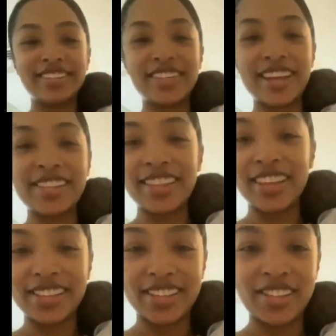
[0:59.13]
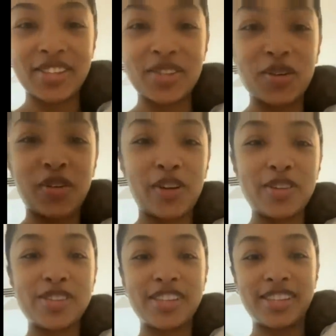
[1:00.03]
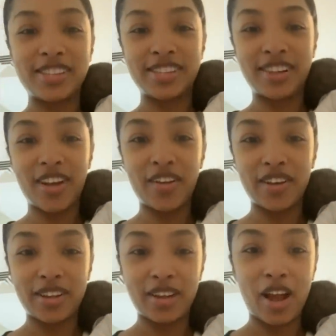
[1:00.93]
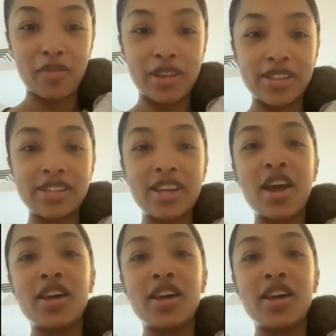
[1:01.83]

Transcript: Jason thinks this is so gross. He's already in the comments.